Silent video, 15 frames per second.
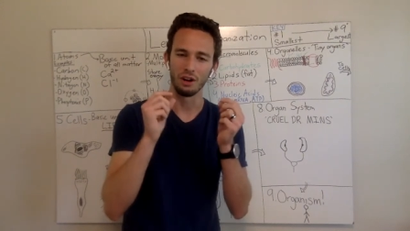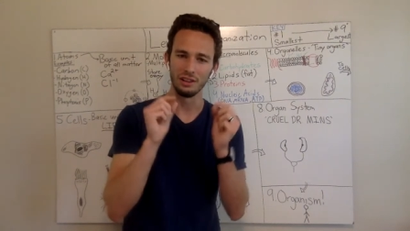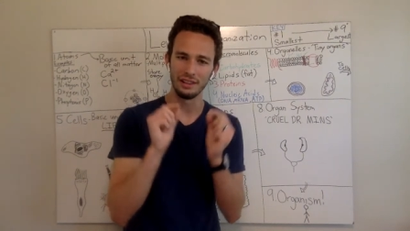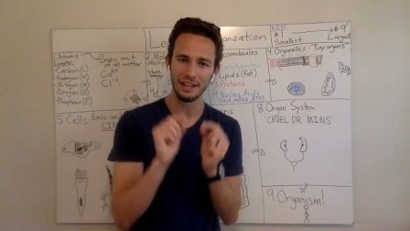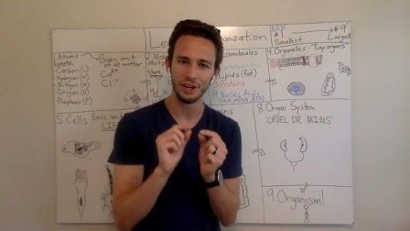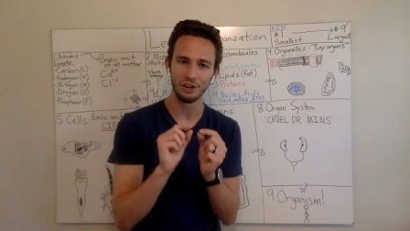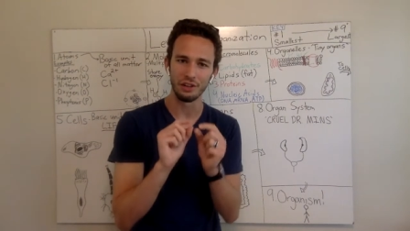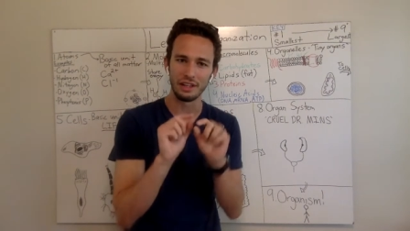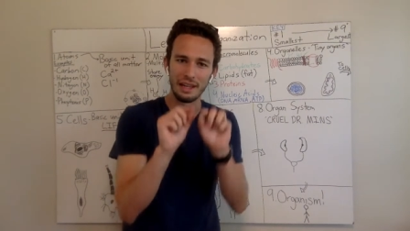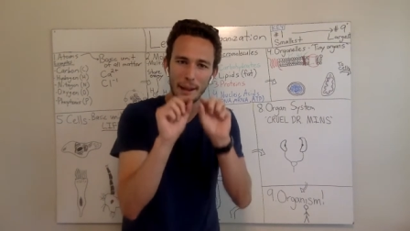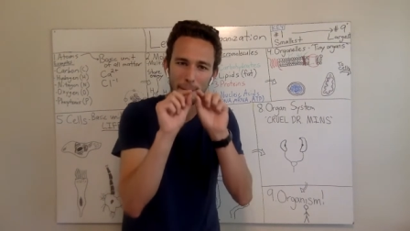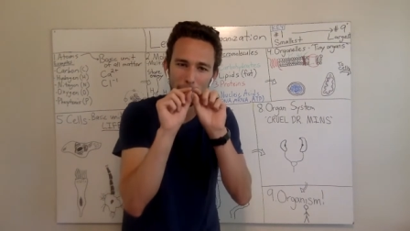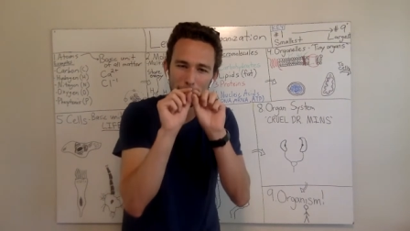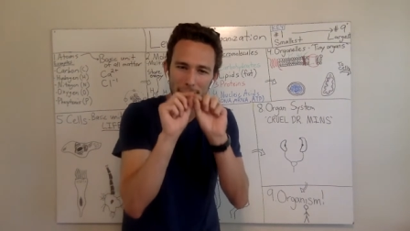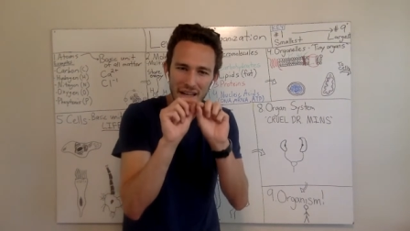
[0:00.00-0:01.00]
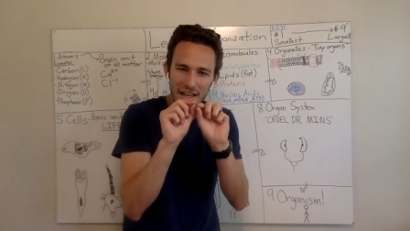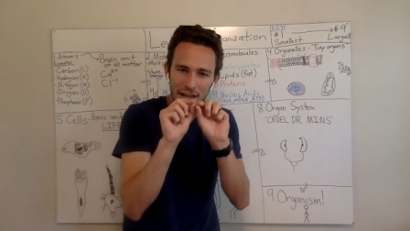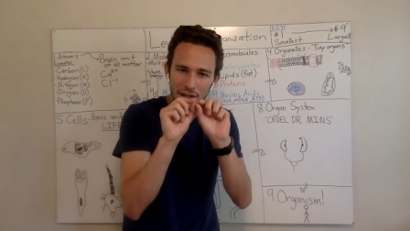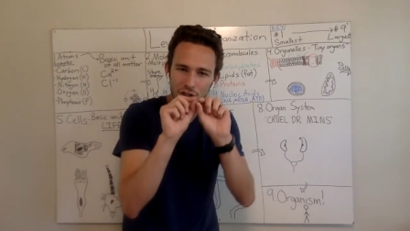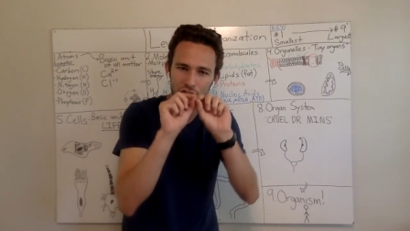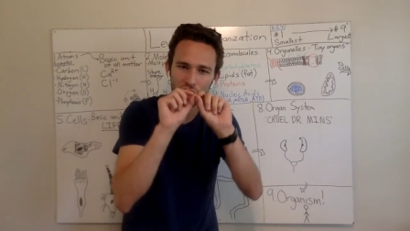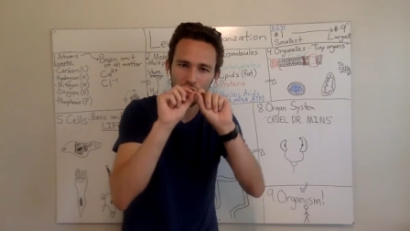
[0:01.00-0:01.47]
are literally
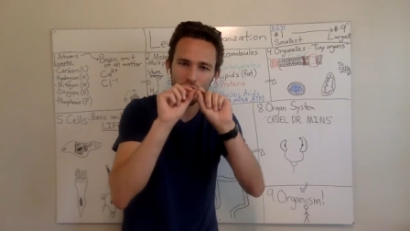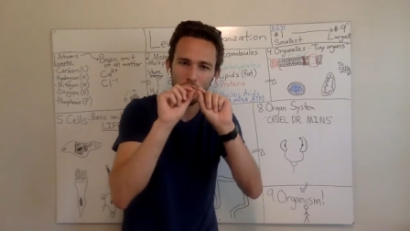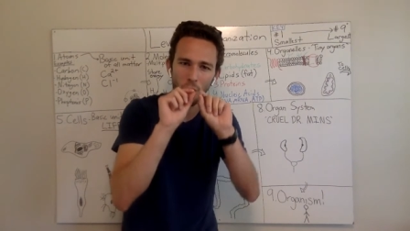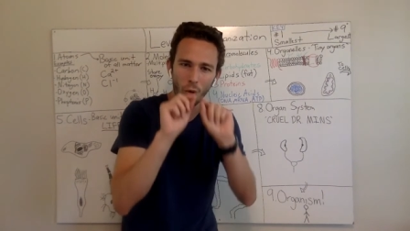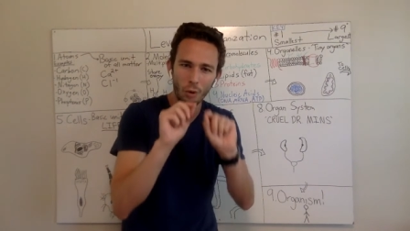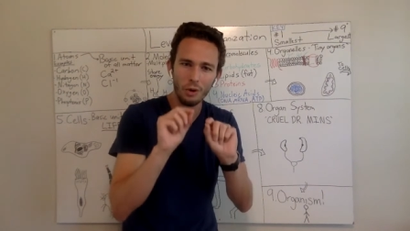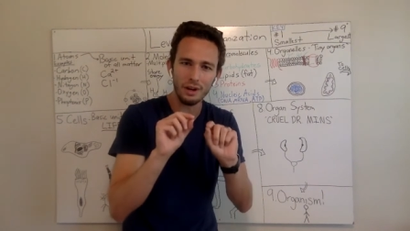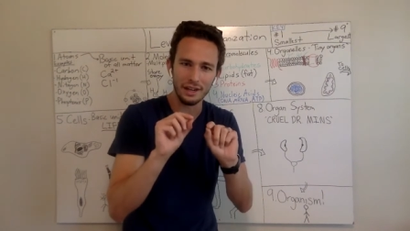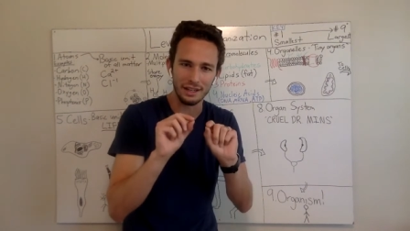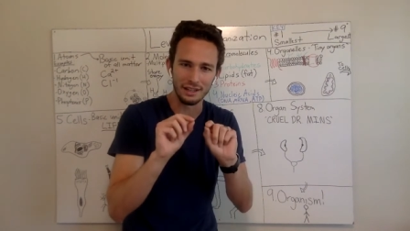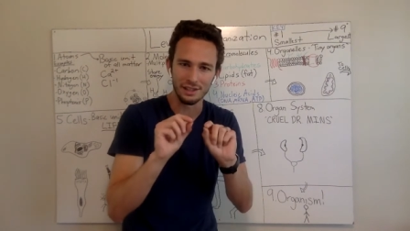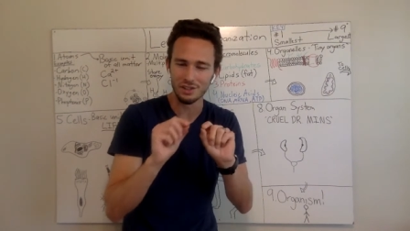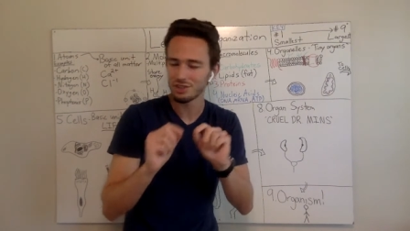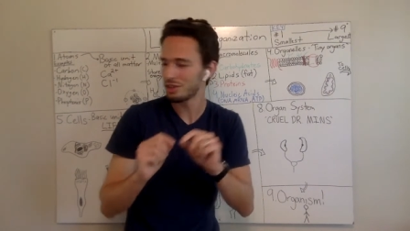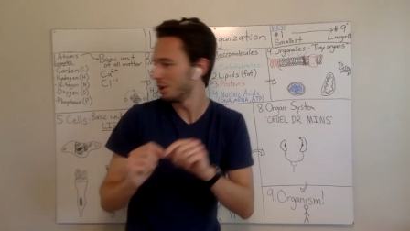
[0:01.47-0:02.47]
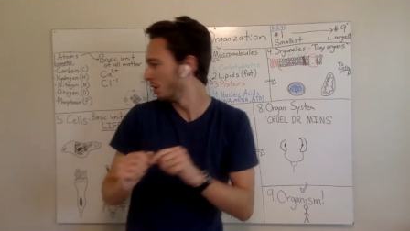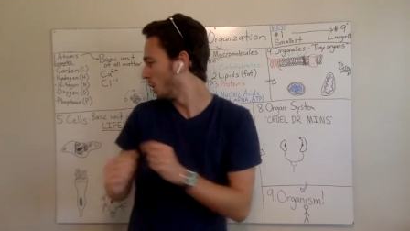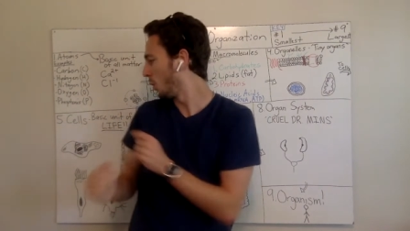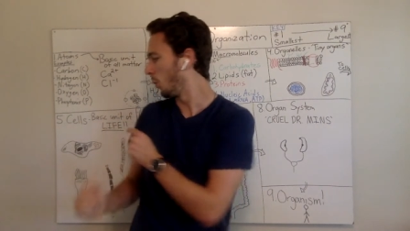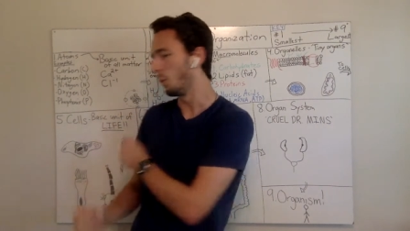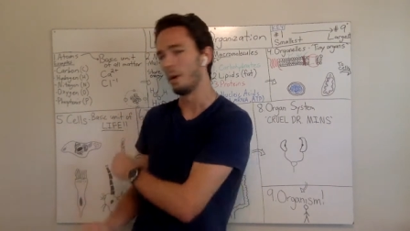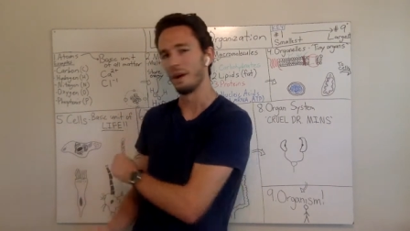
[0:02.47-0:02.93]
miniature organs
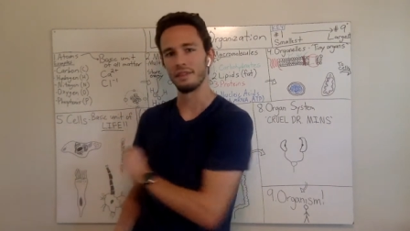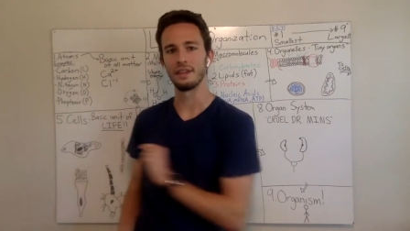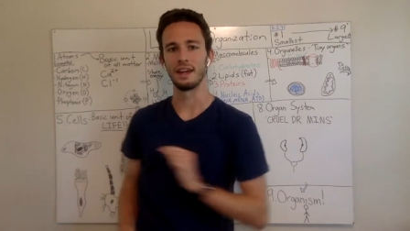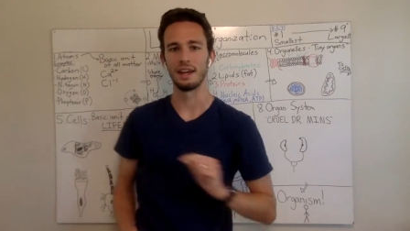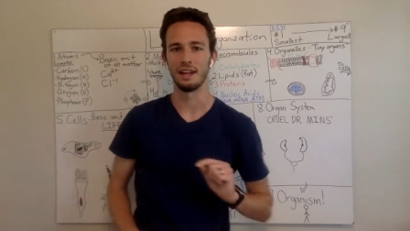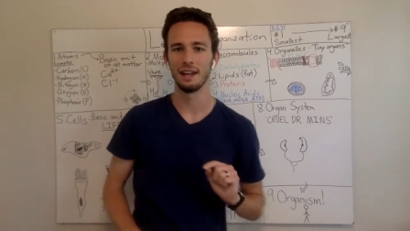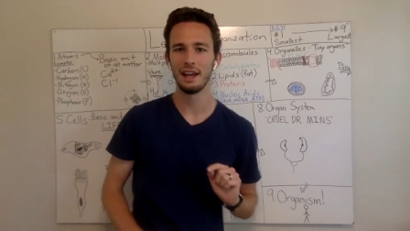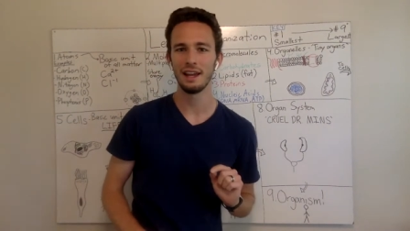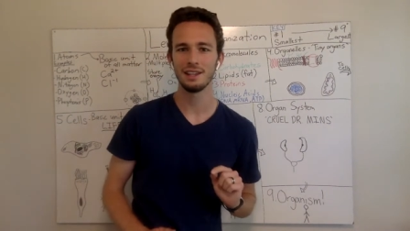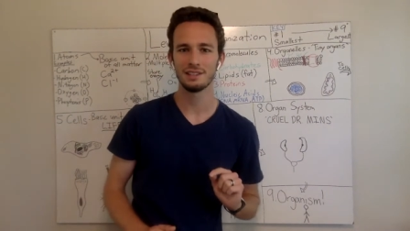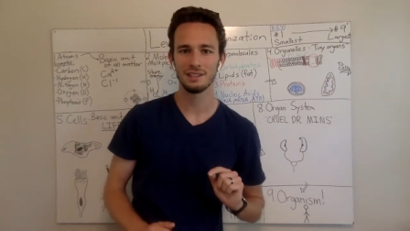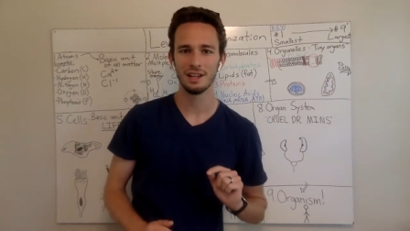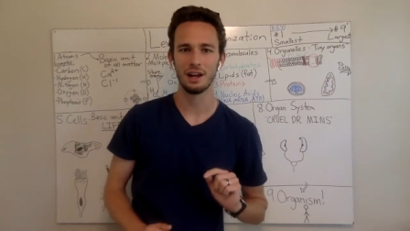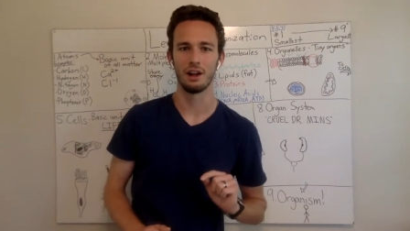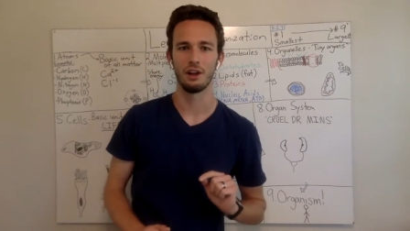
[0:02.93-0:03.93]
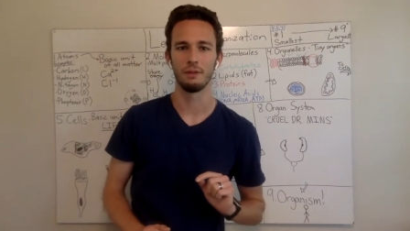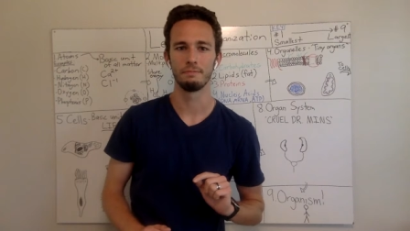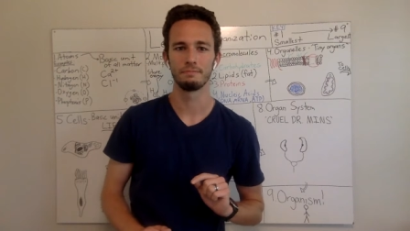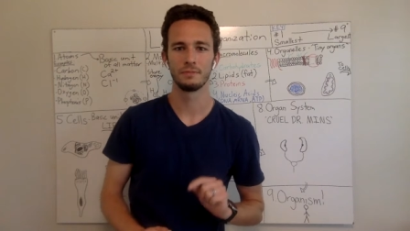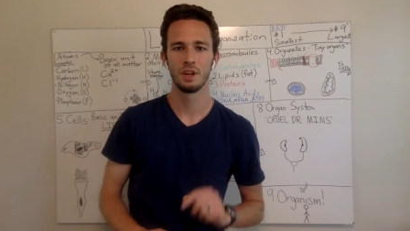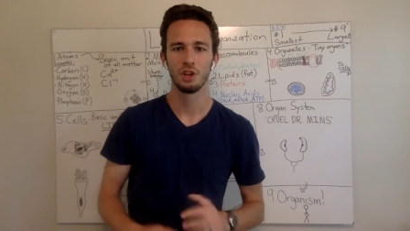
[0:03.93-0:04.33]
within a cell.